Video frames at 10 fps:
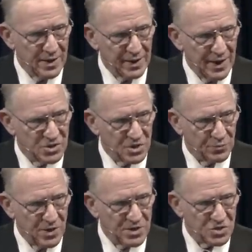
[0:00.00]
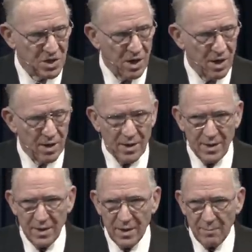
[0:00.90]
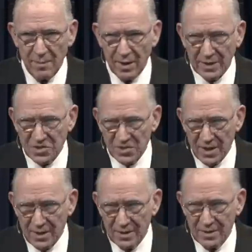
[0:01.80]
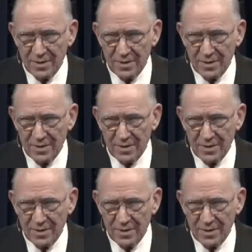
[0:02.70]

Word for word: Kings and priests are Melchizedek,